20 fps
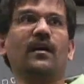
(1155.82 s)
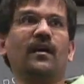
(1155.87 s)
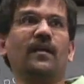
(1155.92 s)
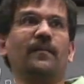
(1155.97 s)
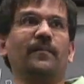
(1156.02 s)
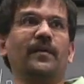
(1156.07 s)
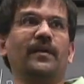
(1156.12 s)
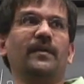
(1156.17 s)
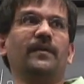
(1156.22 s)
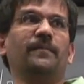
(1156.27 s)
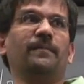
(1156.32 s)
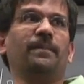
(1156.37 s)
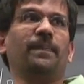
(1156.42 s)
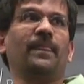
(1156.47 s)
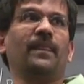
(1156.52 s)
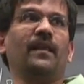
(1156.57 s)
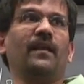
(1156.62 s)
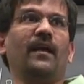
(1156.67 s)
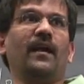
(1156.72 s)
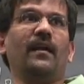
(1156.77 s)
copy,
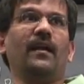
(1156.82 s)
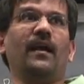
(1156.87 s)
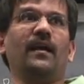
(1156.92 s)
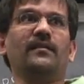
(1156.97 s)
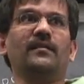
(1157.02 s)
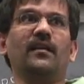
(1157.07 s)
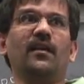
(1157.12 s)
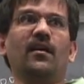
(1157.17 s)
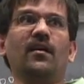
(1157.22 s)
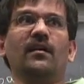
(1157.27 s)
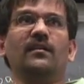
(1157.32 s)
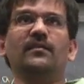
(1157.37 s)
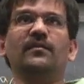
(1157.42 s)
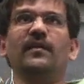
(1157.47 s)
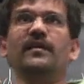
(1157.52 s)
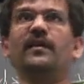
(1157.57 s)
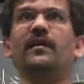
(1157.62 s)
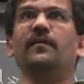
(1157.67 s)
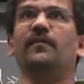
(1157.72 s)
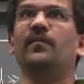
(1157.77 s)
and as long as
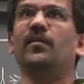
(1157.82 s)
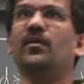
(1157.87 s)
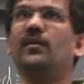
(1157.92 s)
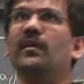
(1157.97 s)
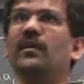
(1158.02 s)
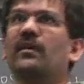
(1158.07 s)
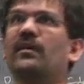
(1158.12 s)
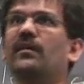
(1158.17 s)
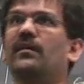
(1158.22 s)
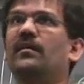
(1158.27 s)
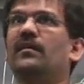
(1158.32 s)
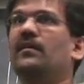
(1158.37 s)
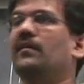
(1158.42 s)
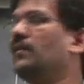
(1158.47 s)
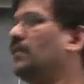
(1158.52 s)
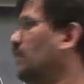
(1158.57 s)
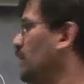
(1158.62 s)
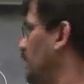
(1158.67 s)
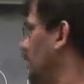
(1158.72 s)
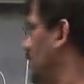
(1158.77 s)
we can protect
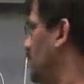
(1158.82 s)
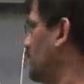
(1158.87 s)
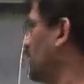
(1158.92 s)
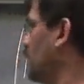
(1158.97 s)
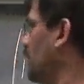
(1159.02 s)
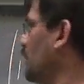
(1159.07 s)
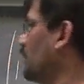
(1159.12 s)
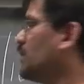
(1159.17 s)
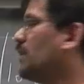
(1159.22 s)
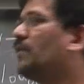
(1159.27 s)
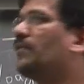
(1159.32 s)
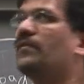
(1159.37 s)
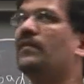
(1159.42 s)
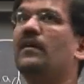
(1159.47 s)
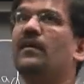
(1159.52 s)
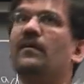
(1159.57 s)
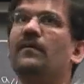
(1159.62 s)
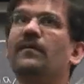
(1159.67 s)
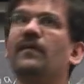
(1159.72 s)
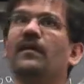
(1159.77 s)
this user
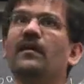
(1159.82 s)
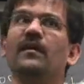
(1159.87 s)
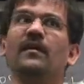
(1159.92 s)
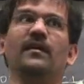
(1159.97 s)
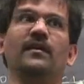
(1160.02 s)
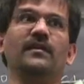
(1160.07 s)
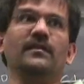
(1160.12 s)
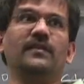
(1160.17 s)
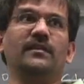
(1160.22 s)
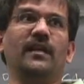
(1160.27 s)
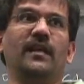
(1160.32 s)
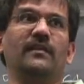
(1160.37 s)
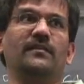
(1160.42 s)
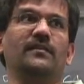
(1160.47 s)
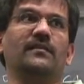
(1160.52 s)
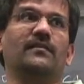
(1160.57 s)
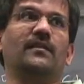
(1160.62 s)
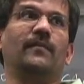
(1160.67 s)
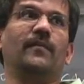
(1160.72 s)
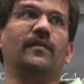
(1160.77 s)
from
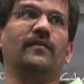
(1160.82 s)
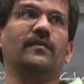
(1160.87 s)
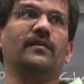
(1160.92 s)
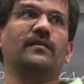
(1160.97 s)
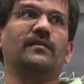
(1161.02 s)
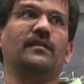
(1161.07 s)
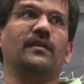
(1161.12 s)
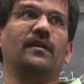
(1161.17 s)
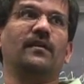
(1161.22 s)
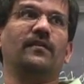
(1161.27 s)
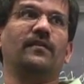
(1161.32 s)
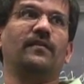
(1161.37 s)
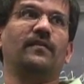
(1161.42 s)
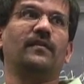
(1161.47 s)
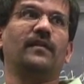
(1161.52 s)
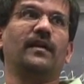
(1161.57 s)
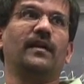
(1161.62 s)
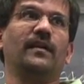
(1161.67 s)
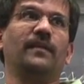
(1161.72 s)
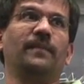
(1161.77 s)
changing some of this stuff,
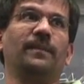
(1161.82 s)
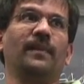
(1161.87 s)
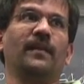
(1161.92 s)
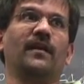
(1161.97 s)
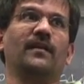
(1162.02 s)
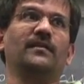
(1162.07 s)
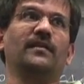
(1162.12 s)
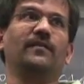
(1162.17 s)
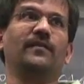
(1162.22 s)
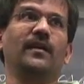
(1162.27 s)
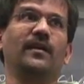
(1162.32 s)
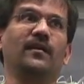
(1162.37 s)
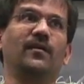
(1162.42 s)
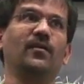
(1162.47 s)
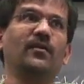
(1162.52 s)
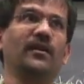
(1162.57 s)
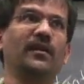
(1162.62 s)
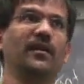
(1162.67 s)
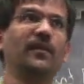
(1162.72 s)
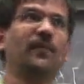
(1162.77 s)
right? Because if they
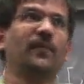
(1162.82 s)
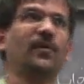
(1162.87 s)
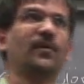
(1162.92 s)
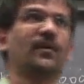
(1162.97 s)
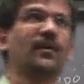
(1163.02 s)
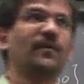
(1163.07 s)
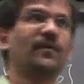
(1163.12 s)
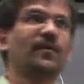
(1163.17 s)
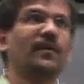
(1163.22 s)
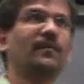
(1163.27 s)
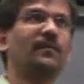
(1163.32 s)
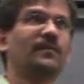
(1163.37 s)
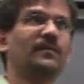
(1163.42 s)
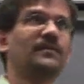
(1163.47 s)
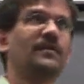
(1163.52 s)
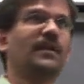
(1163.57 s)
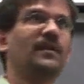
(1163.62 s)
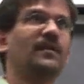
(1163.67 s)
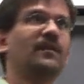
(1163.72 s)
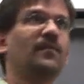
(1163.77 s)
do, then your program will
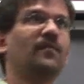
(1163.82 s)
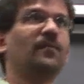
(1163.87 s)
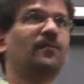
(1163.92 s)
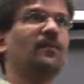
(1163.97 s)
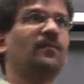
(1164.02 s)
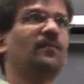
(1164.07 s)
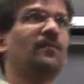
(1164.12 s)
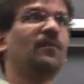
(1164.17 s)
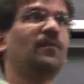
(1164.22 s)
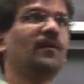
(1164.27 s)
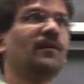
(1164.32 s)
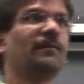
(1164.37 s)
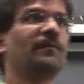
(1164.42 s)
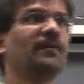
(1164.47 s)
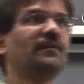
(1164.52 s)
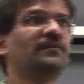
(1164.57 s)
start to work